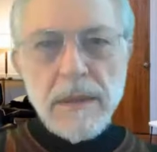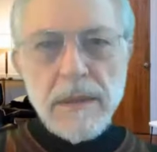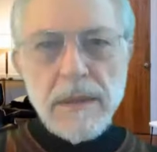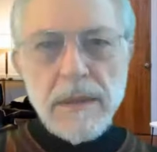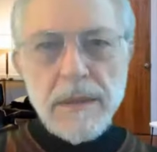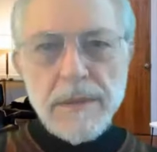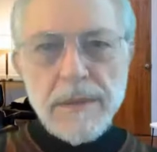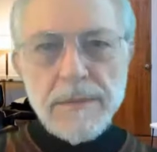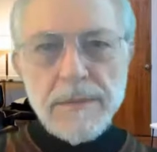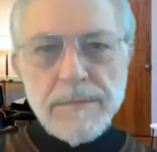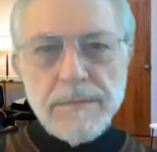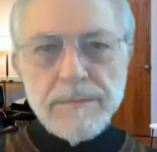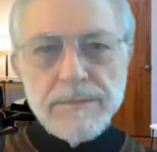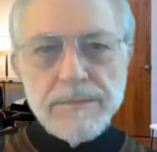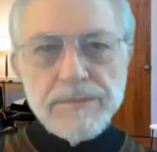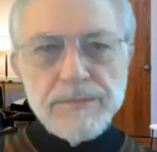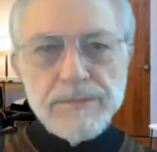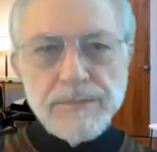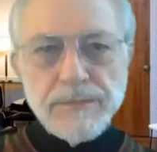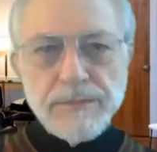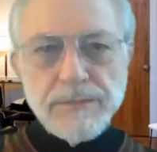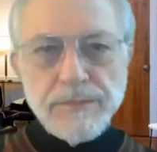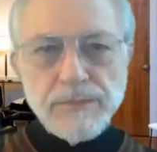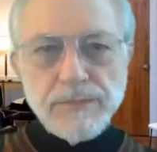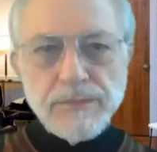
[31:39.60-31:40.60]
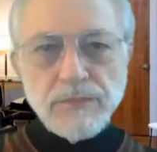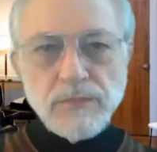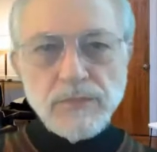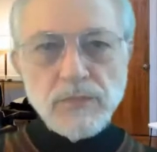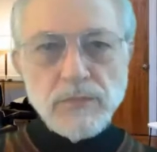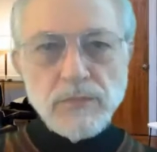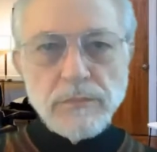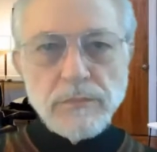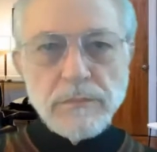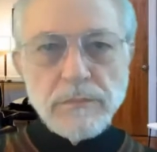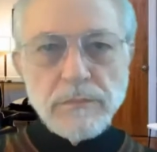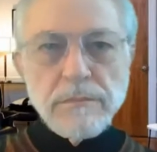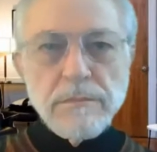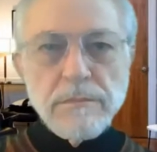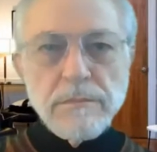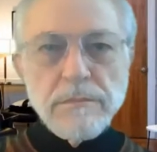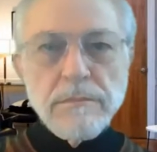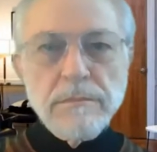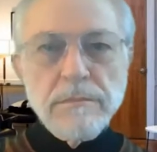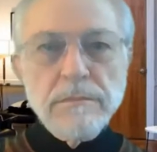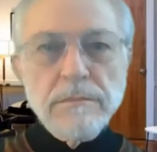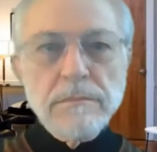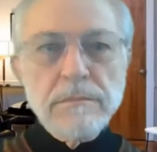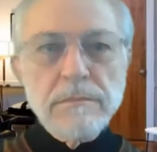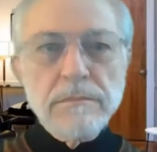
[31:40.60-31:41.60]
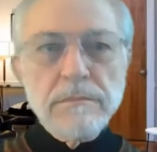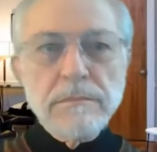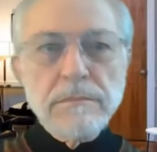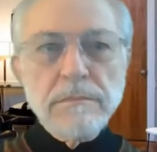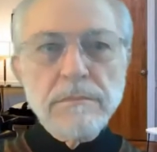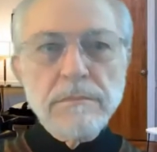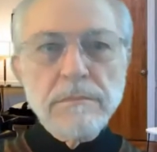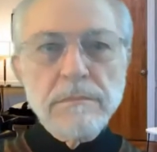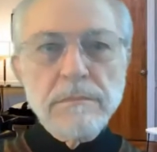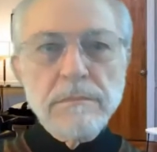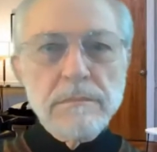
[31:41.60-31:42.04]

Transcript: you sit there pretending to be